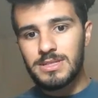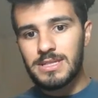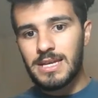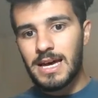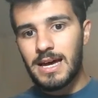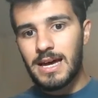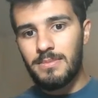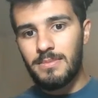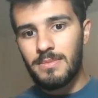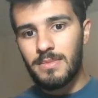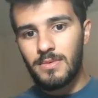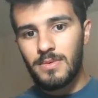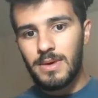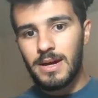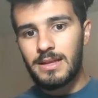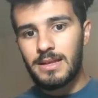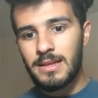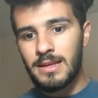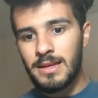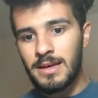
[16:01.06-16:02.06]
your time,
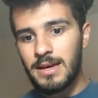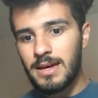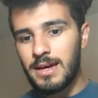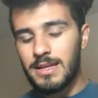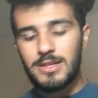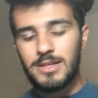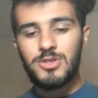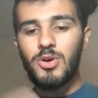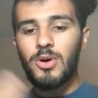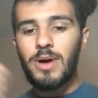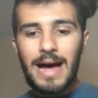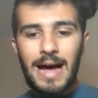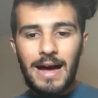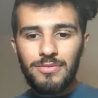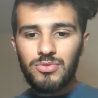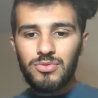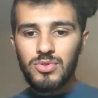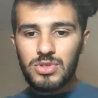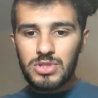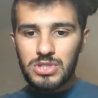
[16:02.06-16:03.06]
right? You don't
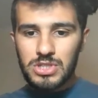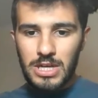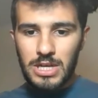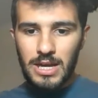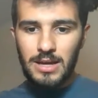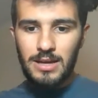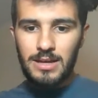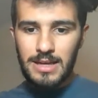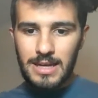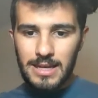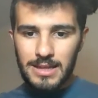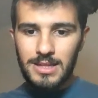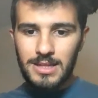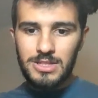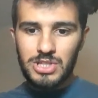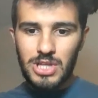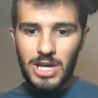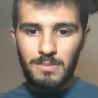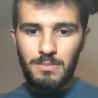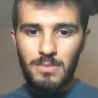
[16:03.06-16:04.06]
have to get
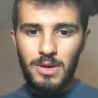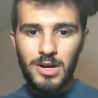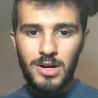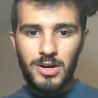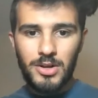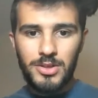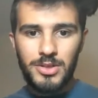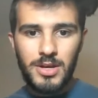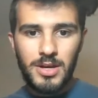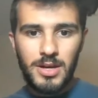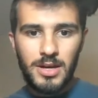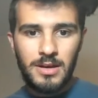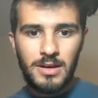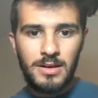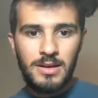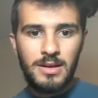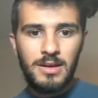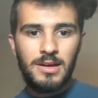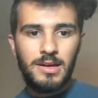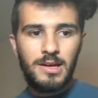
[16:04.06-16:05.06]
the check mark on the
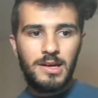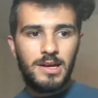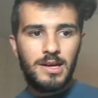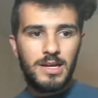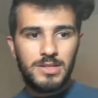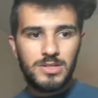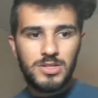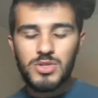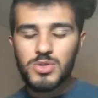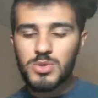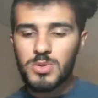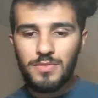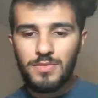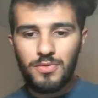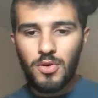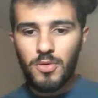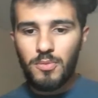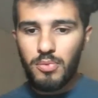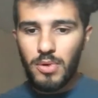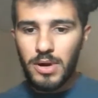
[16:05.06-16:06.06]
Industry
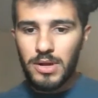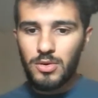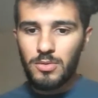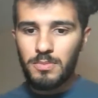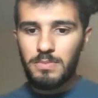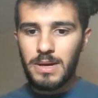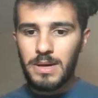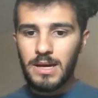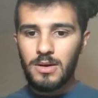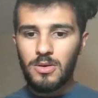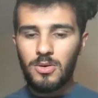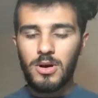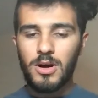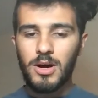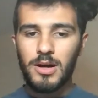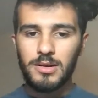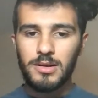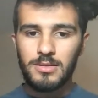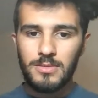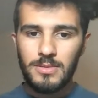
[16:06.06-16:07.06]
4.0 bingo
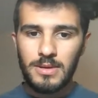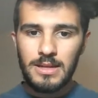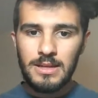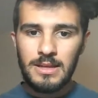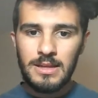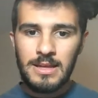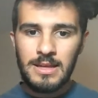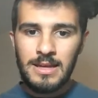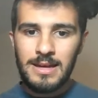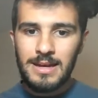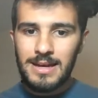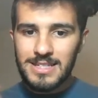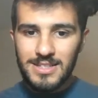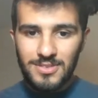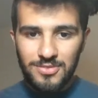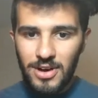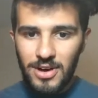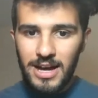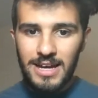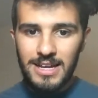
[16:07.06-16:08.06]
card, right?
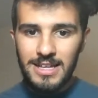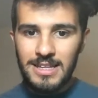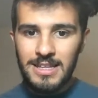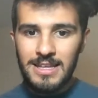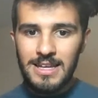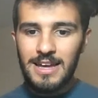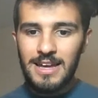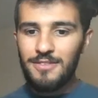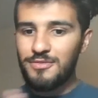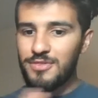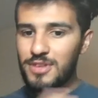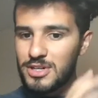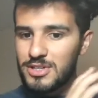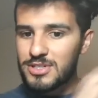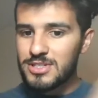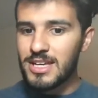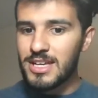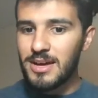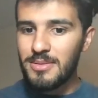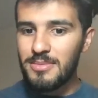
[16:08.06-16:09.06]
It's fine if
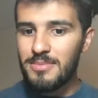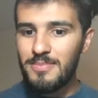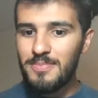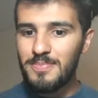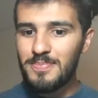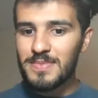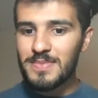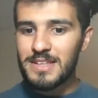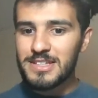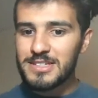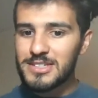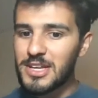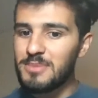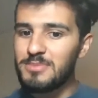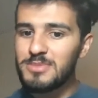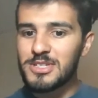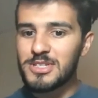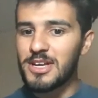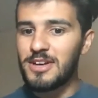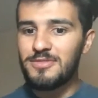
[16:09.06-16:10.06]
there's some
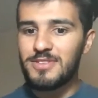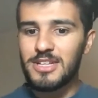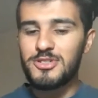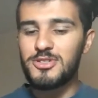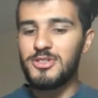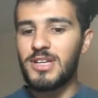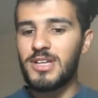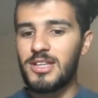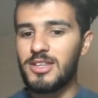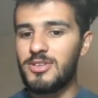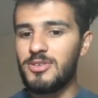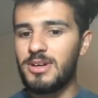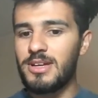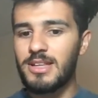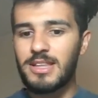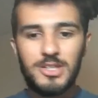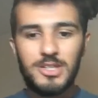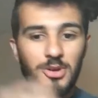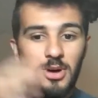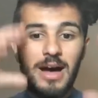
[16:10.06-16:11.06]
stuff that you're not
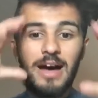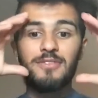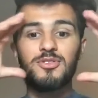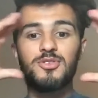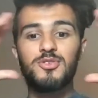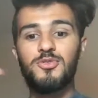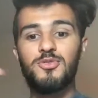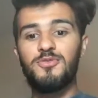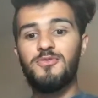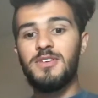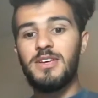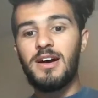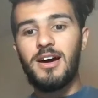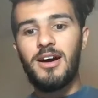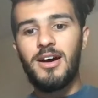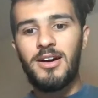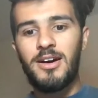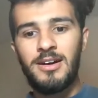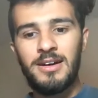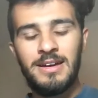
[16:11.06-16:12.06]
doing. You don't have to do
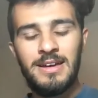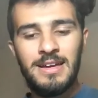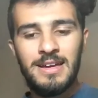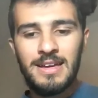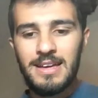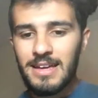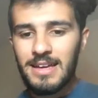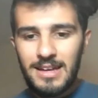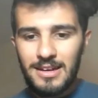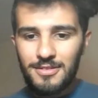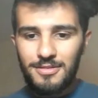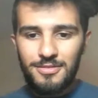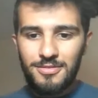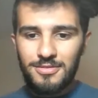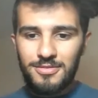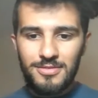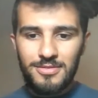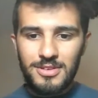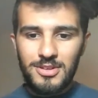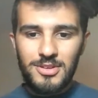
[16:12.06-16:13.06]
VR
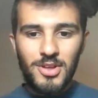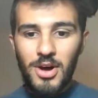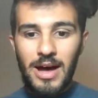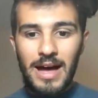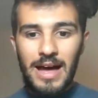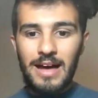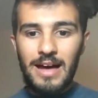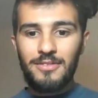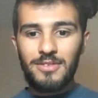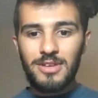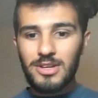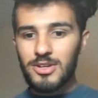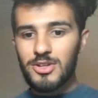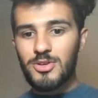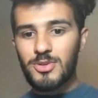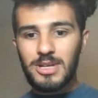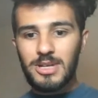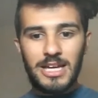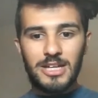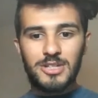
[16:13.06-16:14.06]
if you don't have. You're
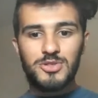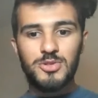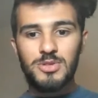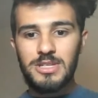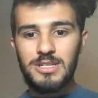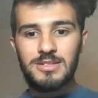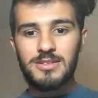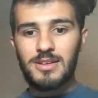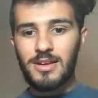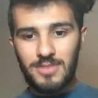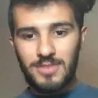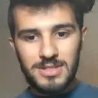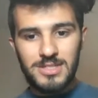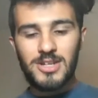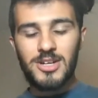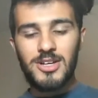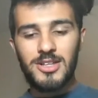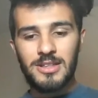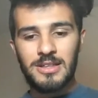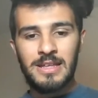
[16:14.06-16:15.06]
doing like 2D stuff.
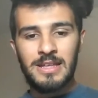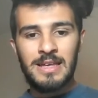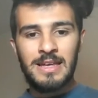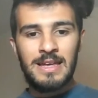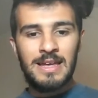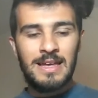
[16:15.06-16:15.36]
It's good.